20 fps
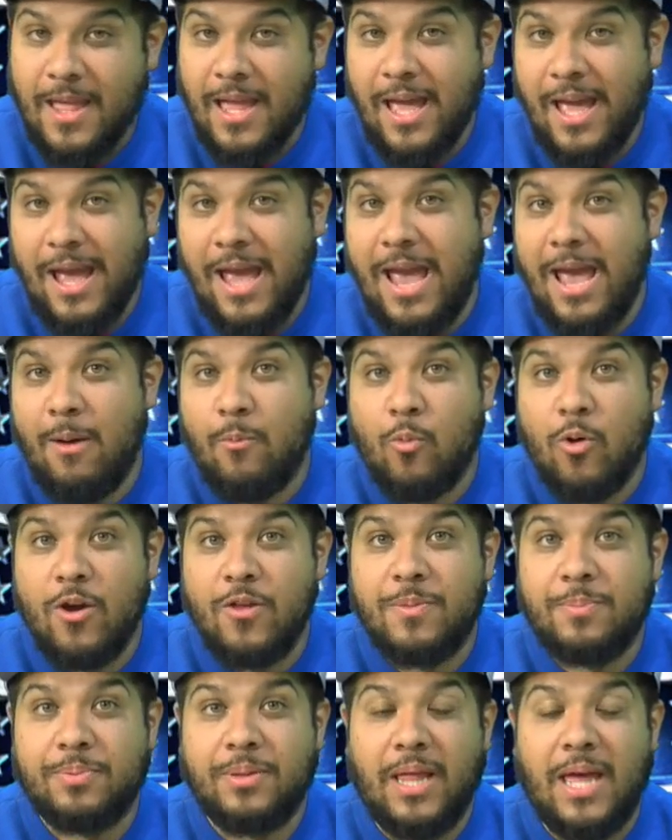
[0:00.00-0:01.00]
and
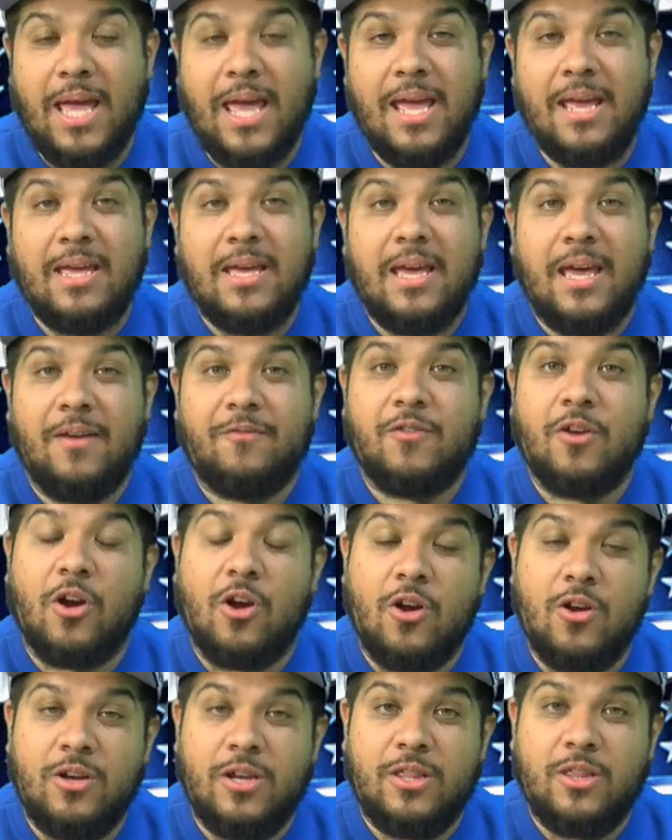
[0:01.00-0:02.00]
worth playing if you're
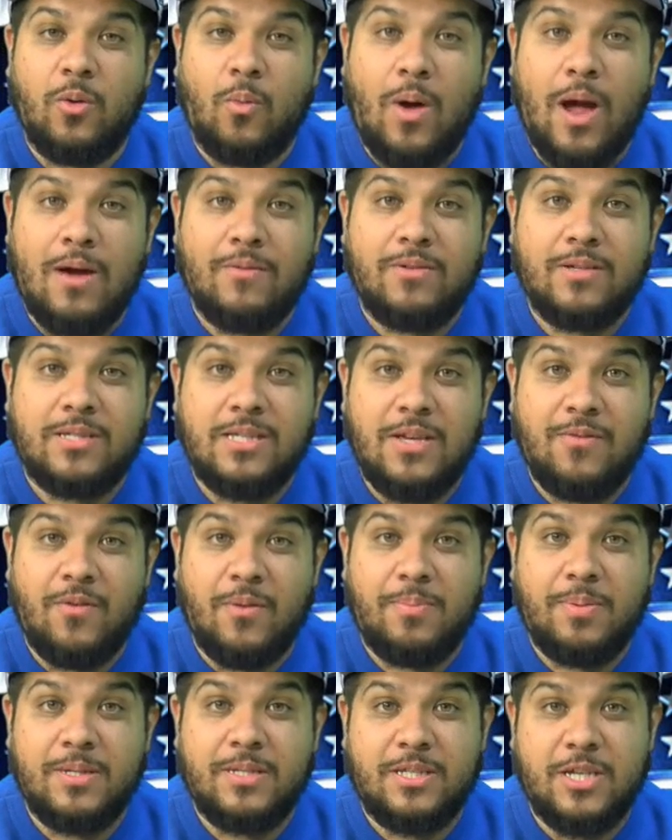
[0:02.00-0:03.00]
hurting in the wide receiver
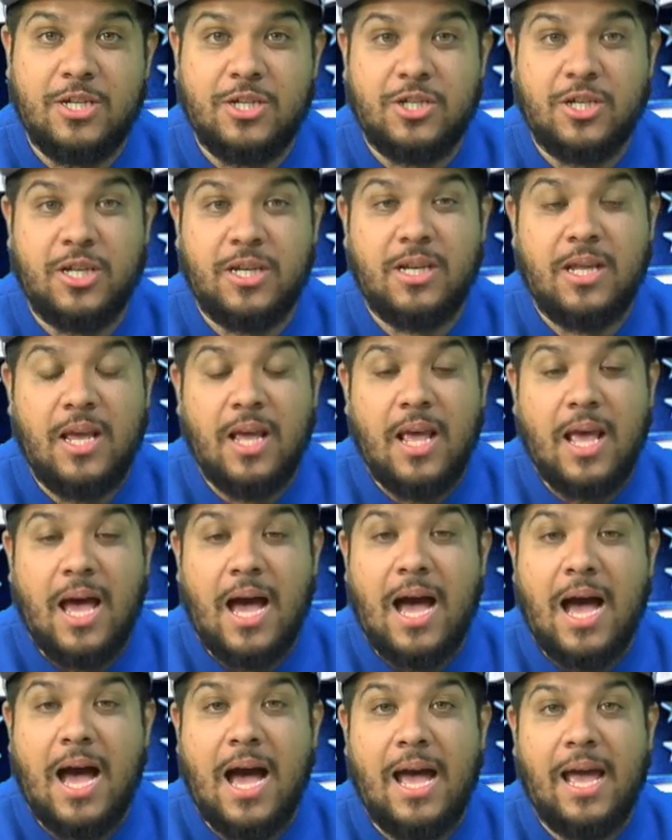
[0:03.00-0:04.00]
position.
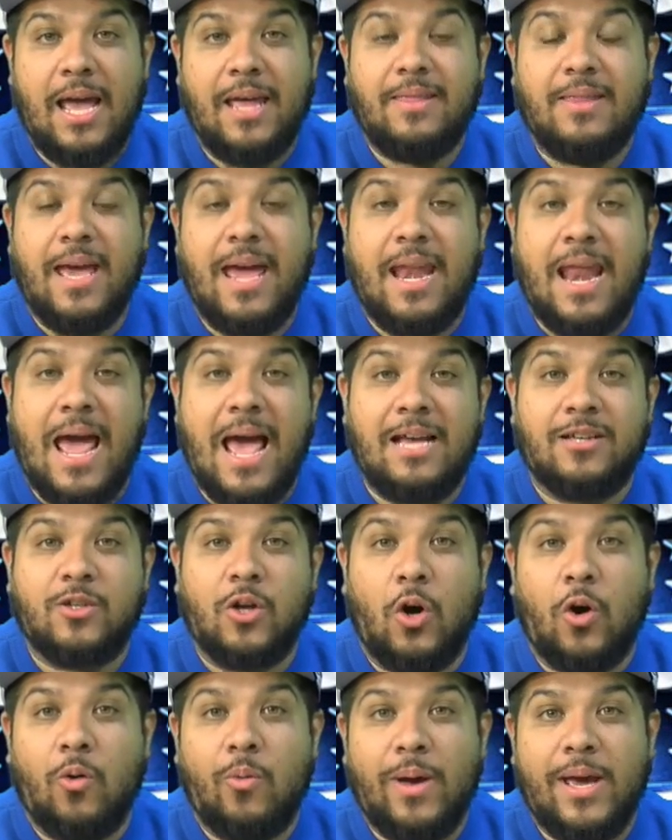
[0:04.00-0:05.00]
And then, as
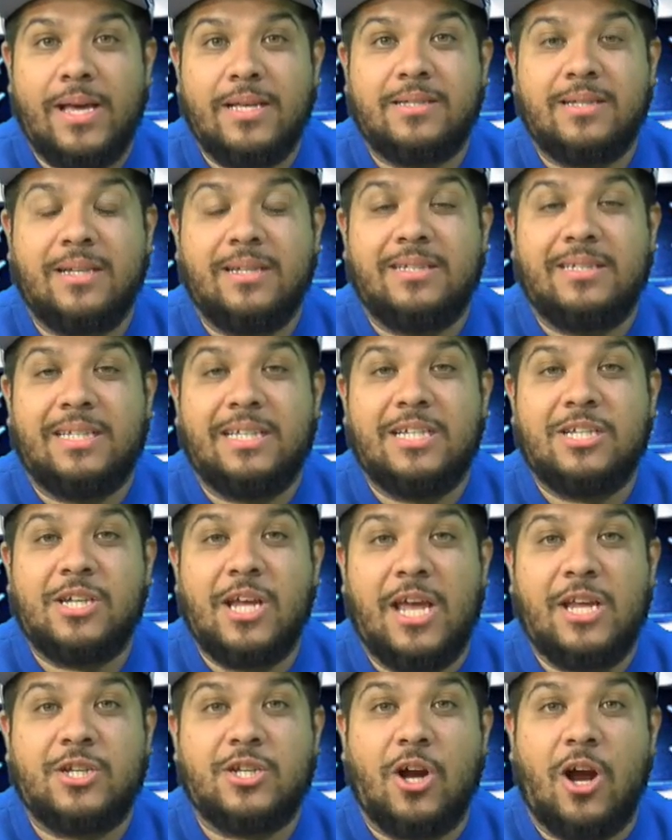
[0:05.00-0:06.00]
always,
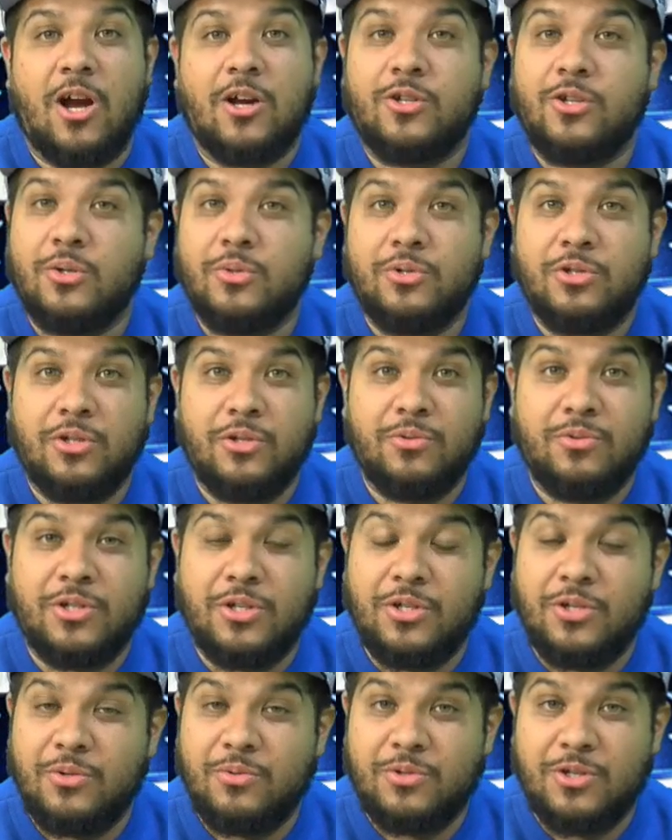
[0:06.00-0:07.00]
DJ Chark
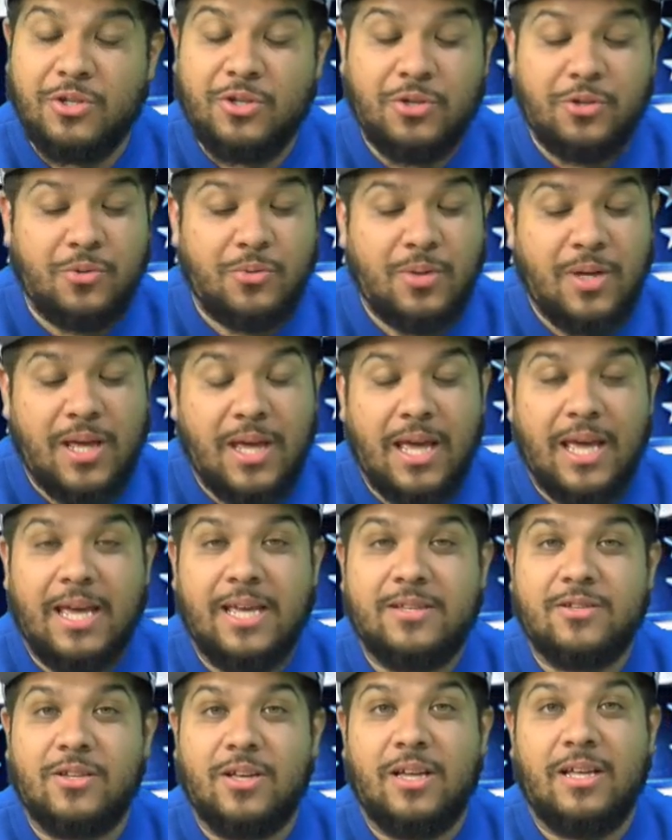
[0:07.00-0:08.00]

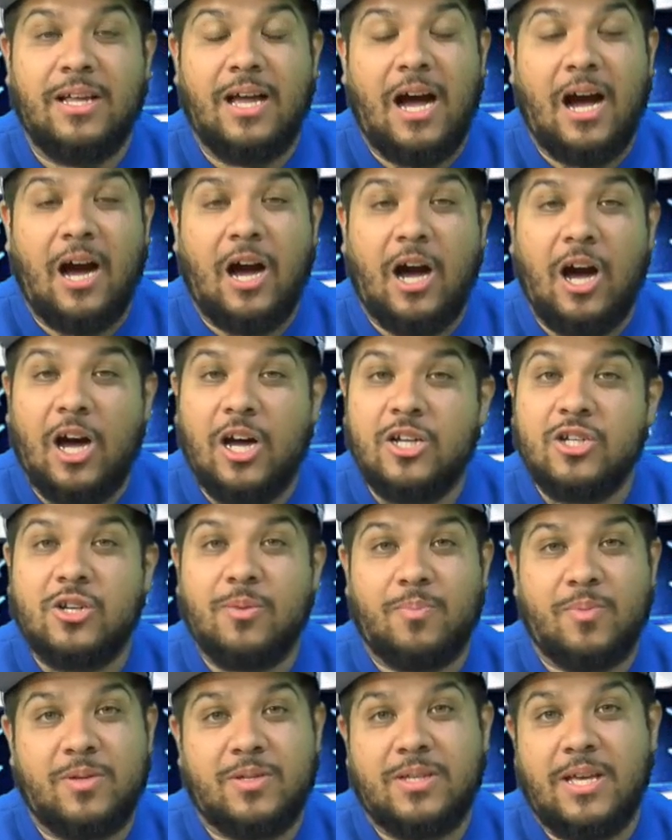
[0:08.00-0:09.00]
is
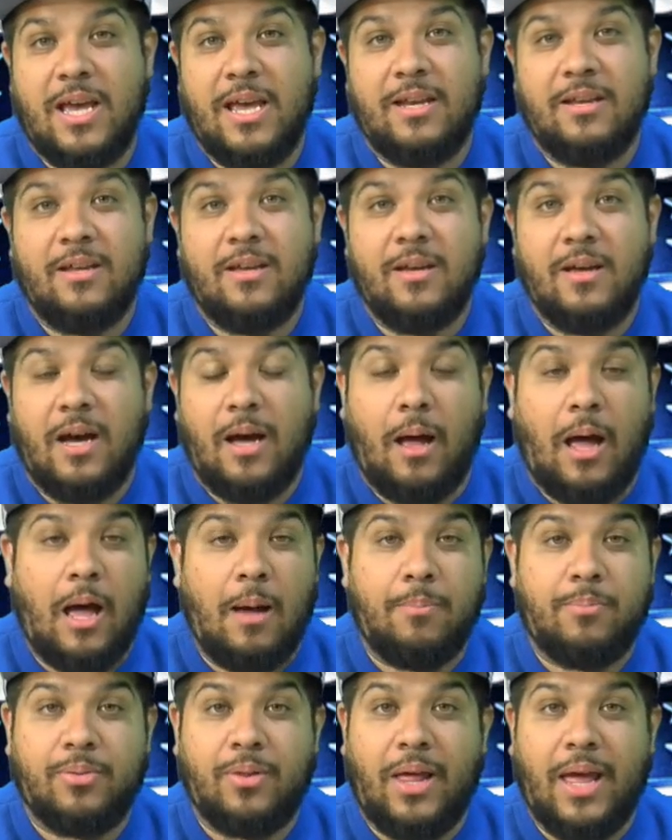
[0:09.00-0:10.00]
100%
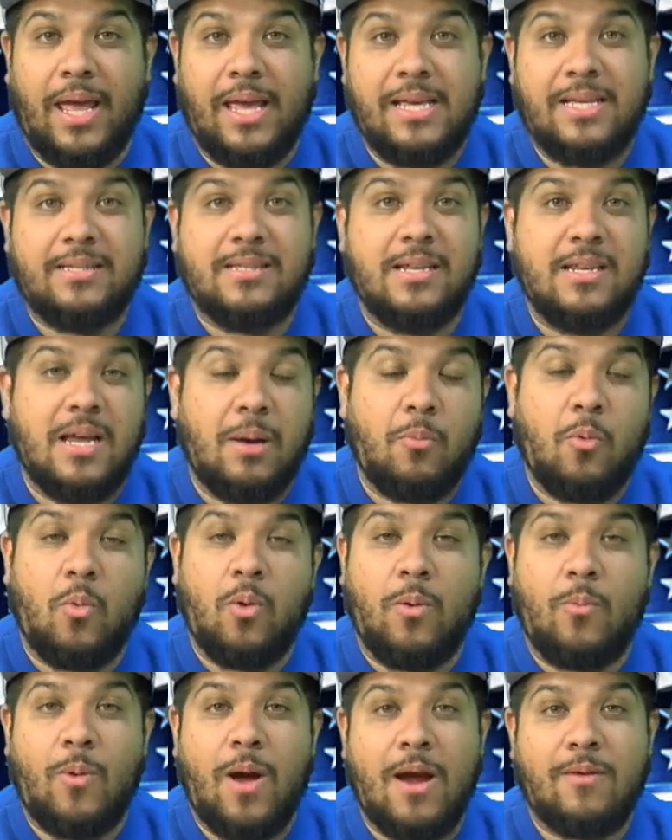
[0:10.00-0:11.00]
a play. He's the number
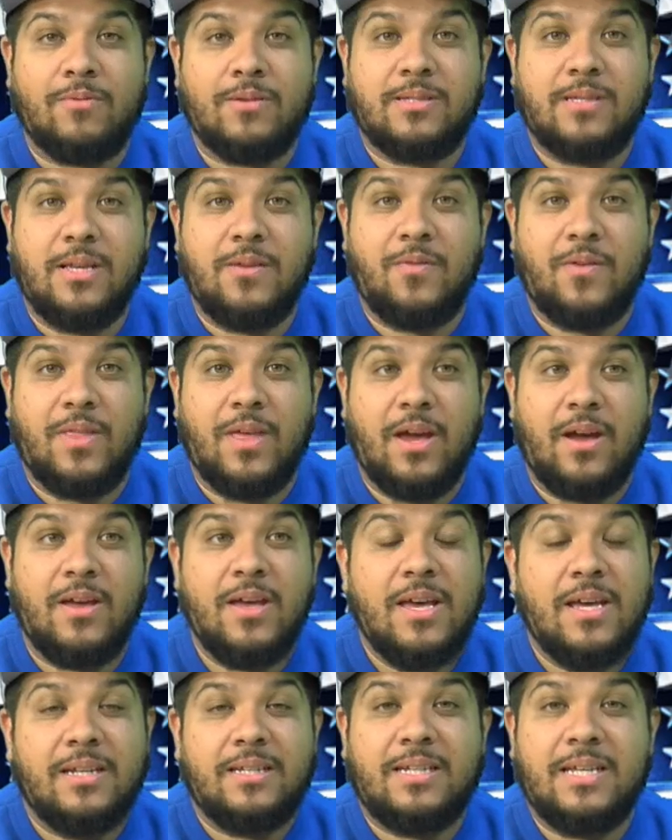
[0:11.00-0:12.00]
one wide receiver there.
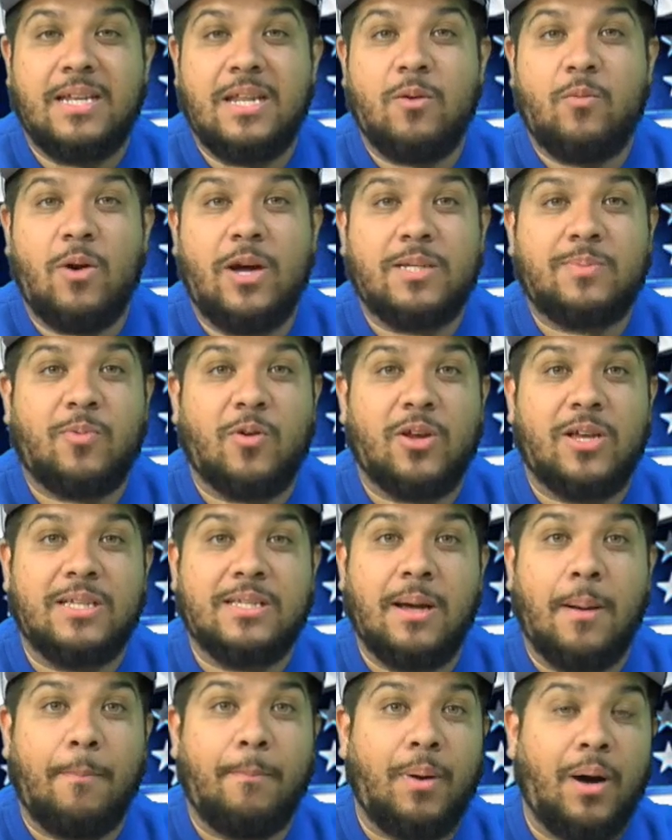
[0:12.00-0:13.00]
D.D. Westbrook
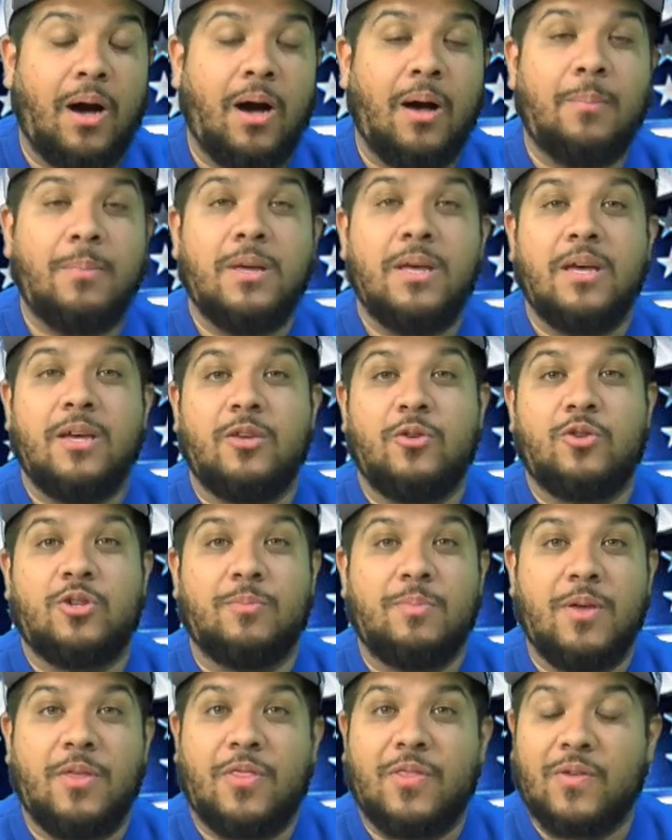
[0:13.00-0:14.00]
is a bum. You
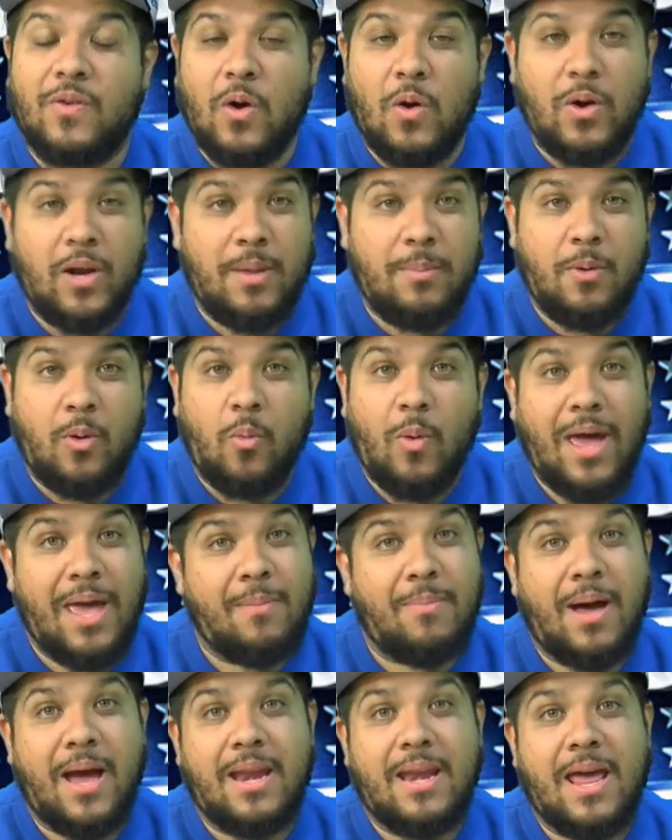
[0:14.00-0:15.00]
should be throwing him away
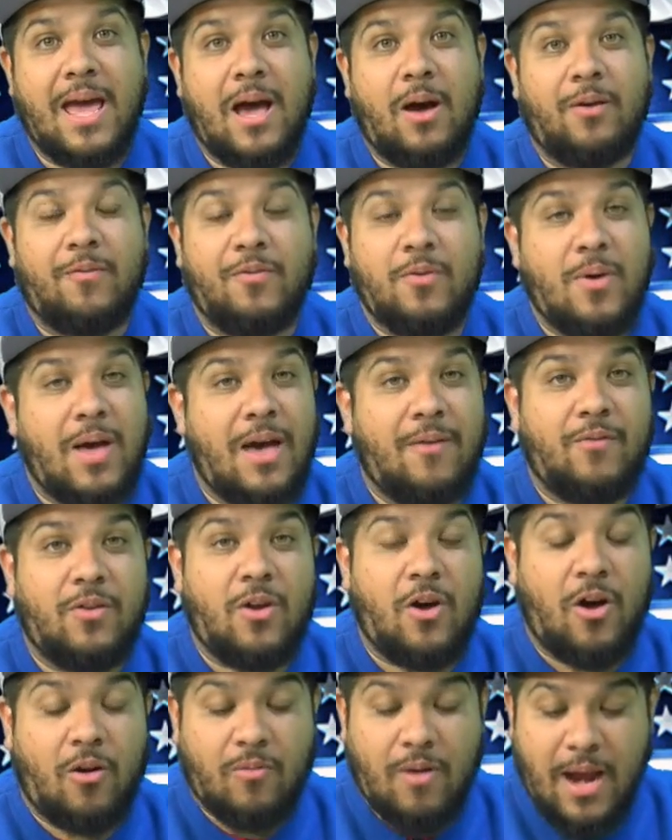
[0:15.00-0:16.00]
by now if you haven't
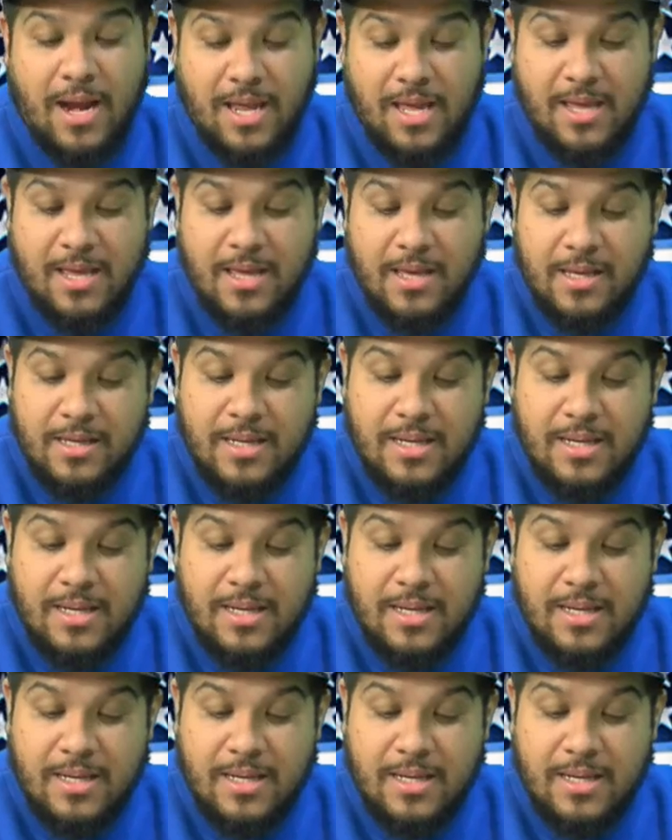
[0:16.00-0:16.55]
already.